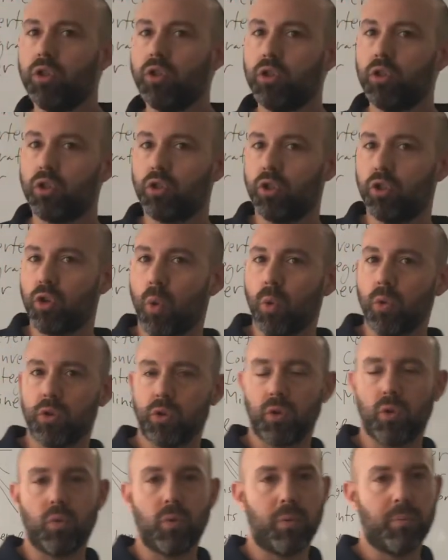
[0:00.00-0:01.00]

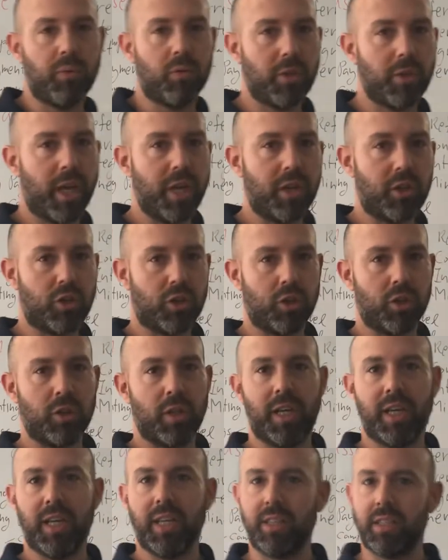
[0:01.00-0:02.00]
social reputation
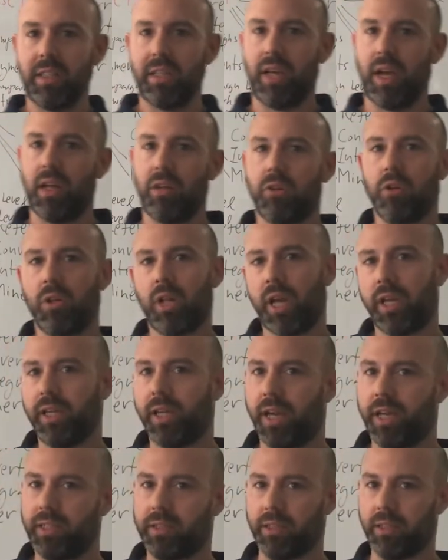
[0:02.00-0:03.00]
is the underlying
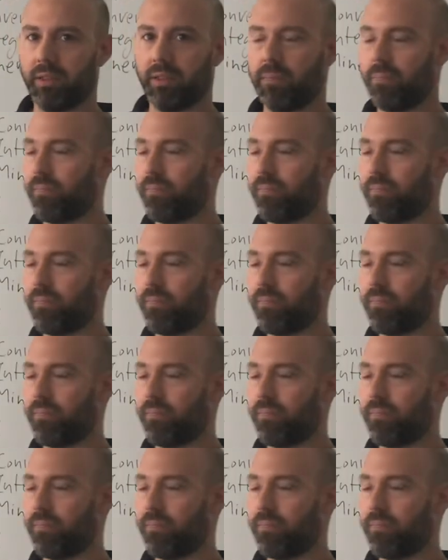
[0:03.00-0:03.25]
asset.